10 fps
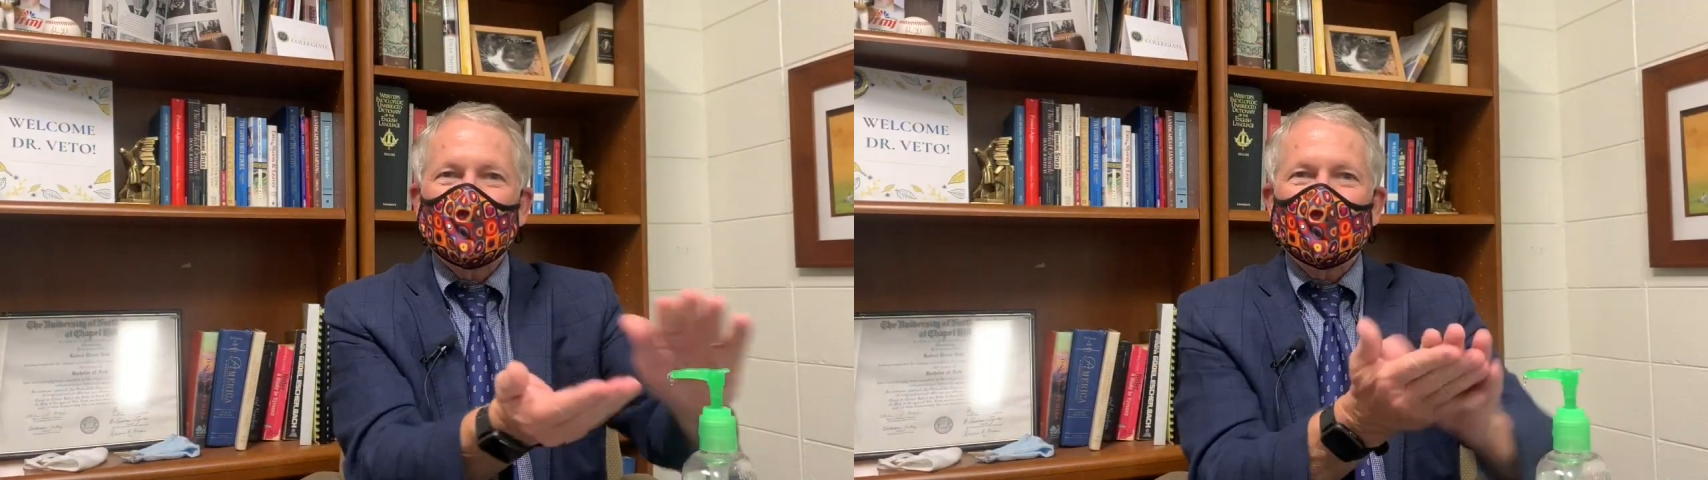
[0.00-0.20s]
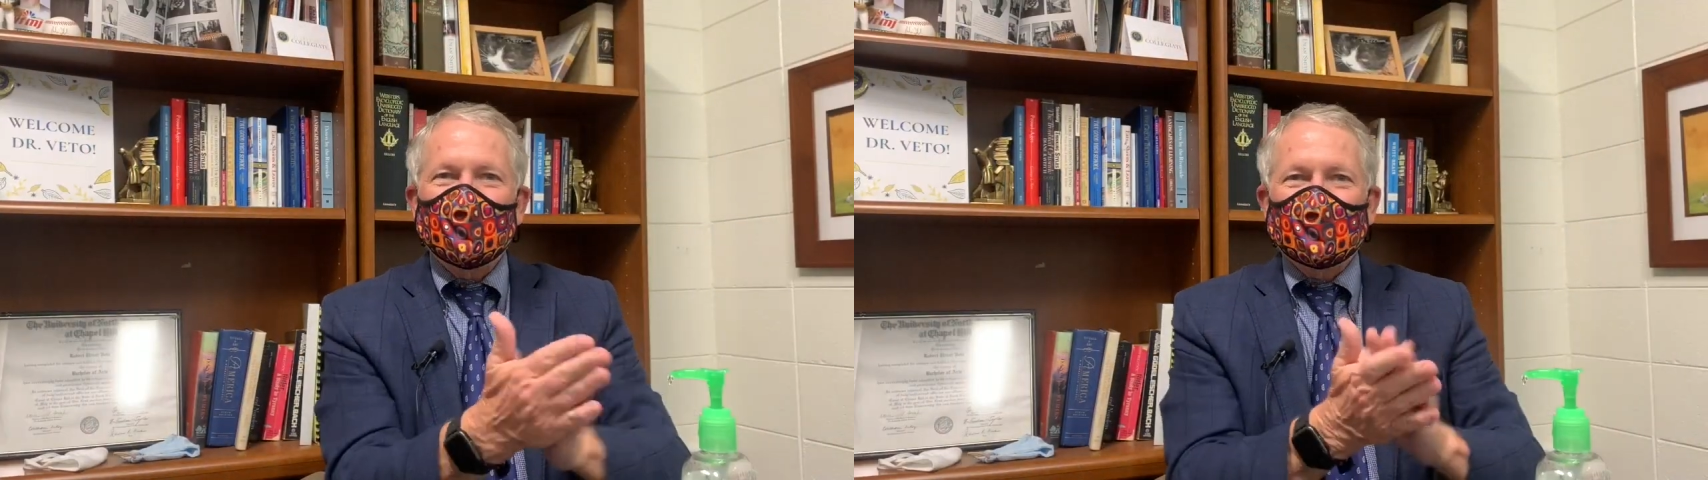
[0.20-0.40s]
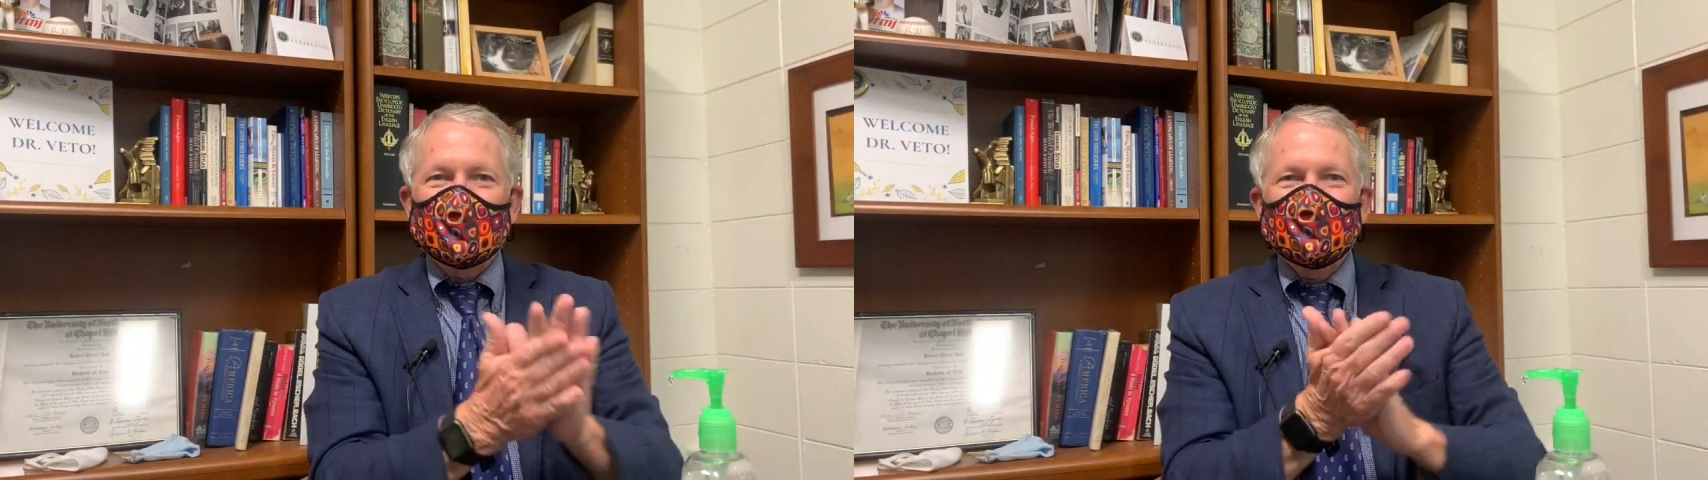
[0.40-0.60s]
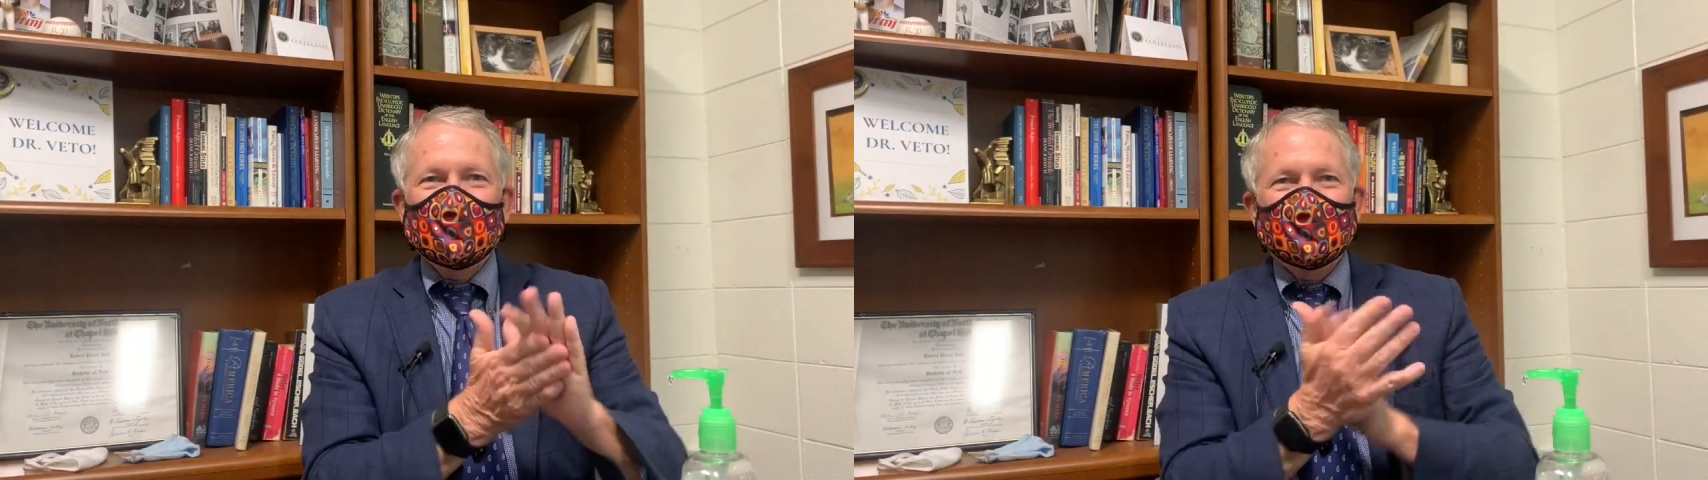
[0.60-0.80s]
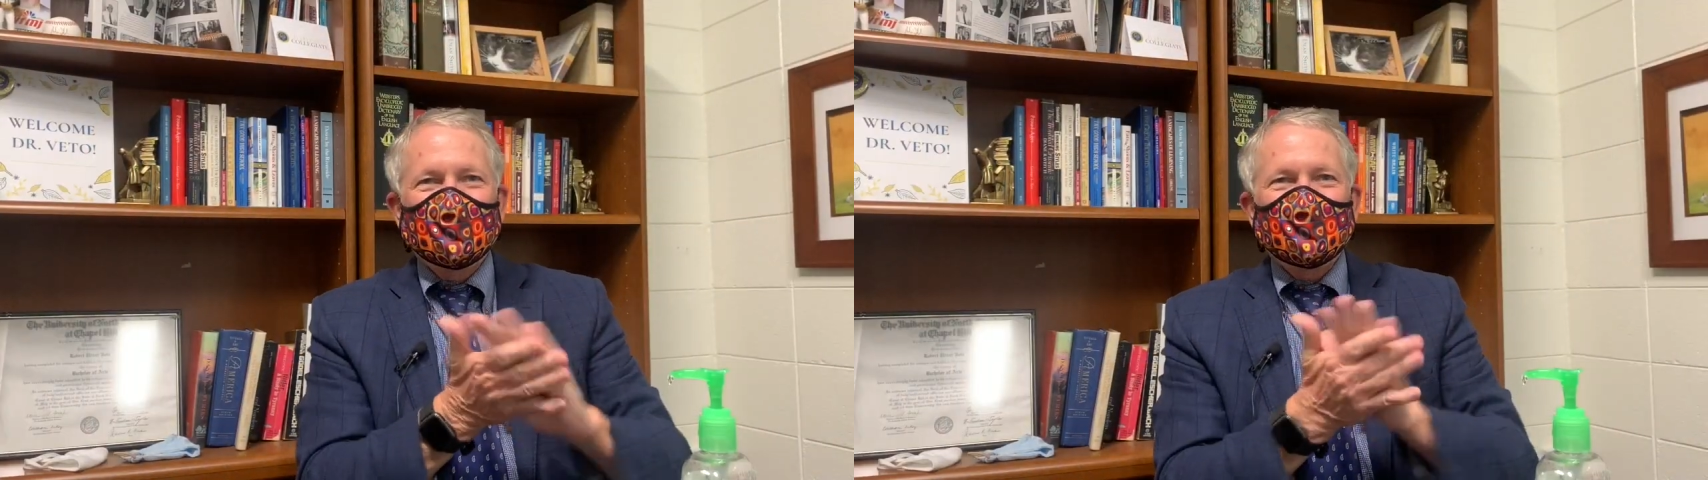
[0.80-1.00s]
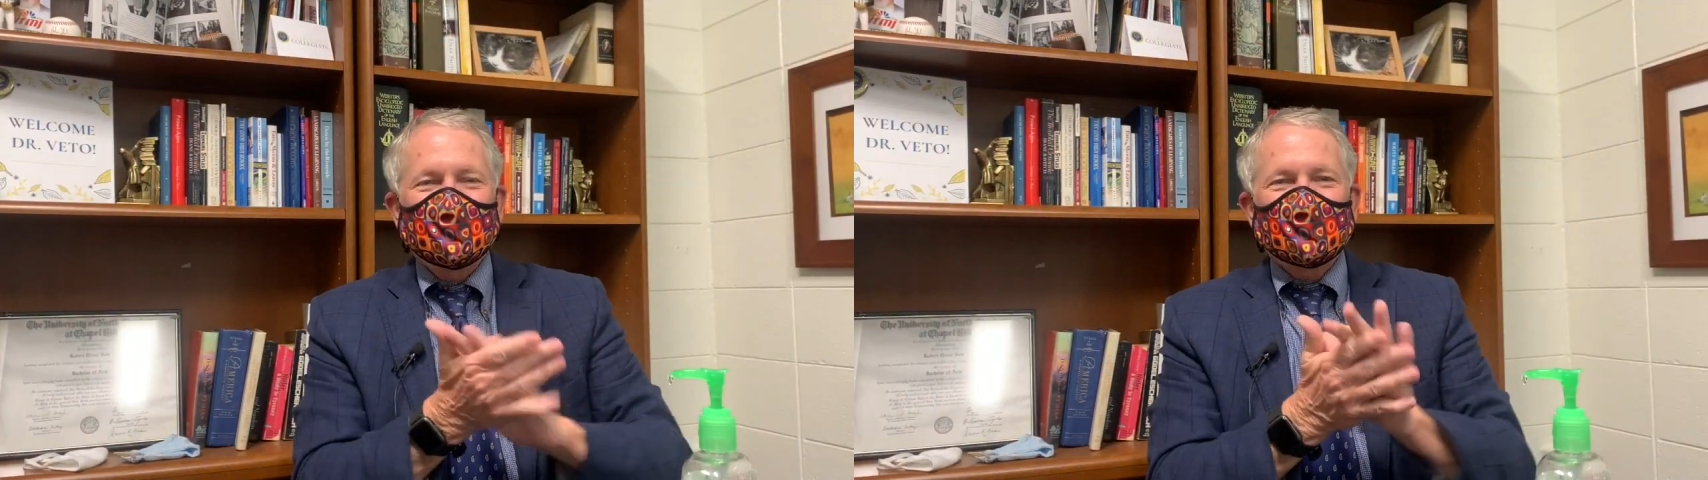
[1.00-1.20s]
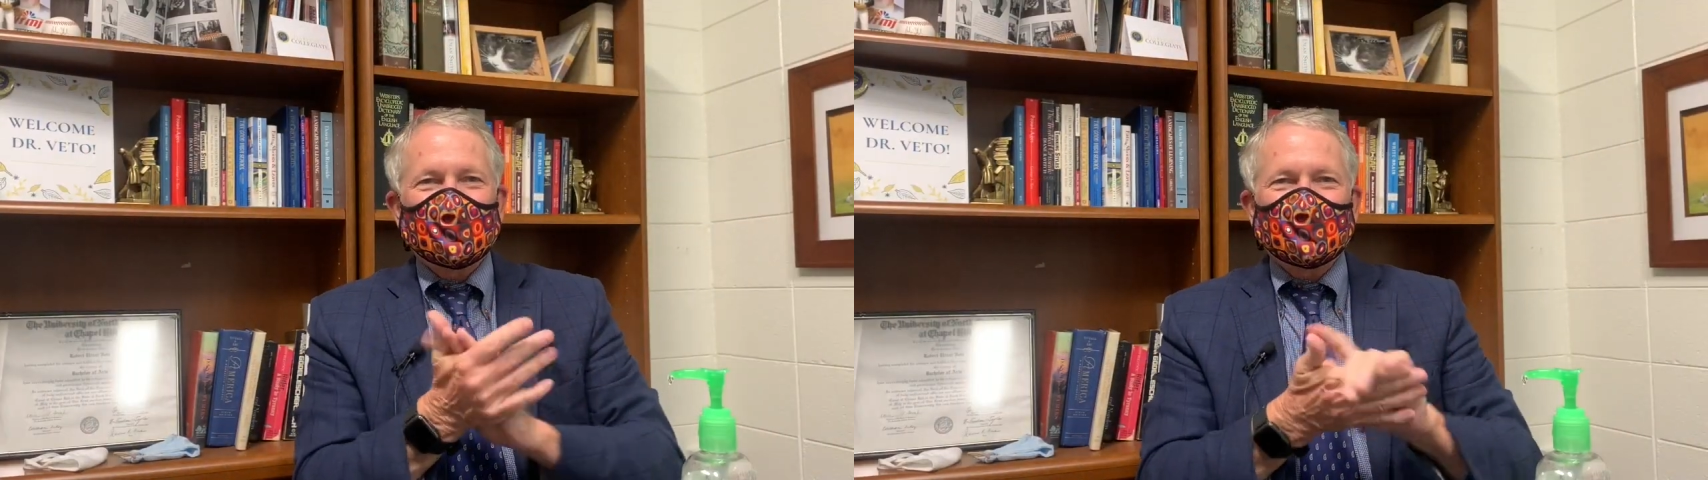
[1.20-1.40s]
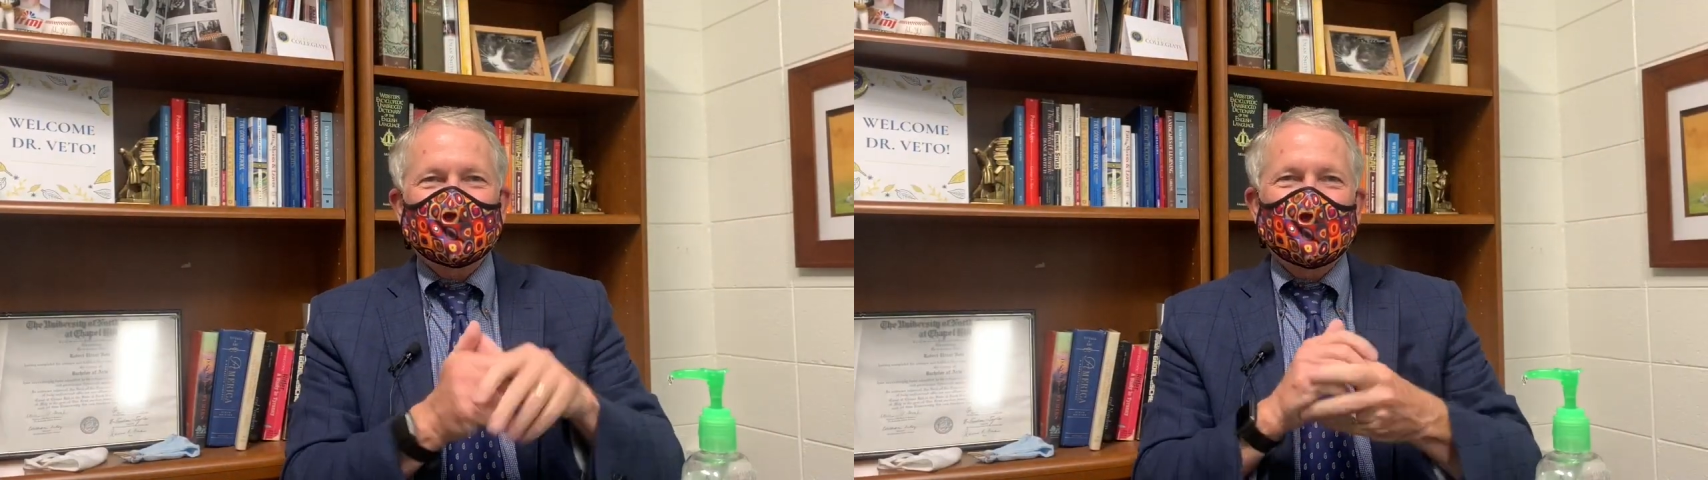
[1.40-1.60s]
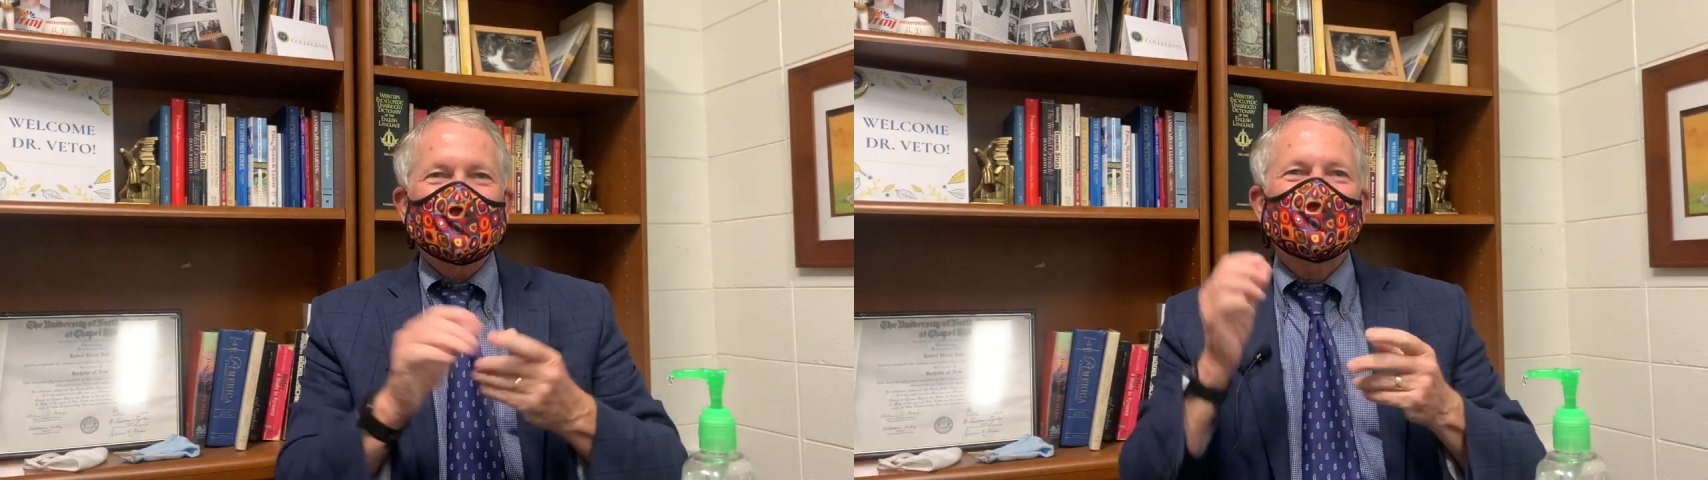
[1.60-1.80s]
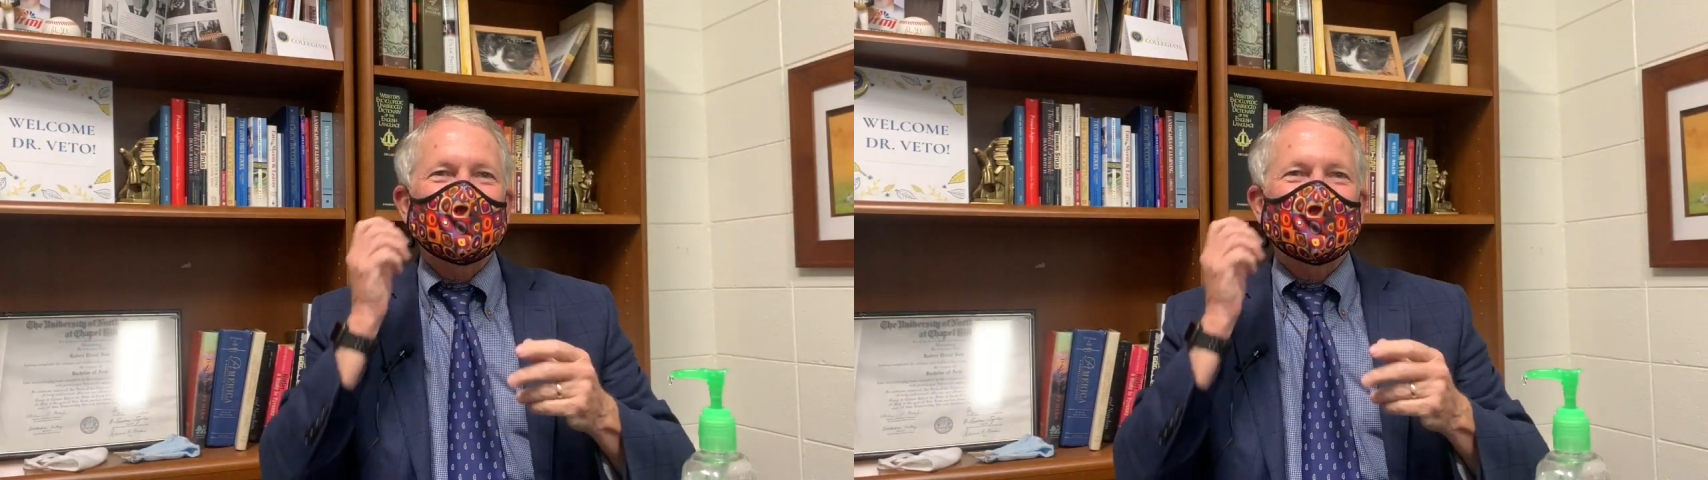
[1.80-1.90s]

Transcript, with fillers: Welcome, CCS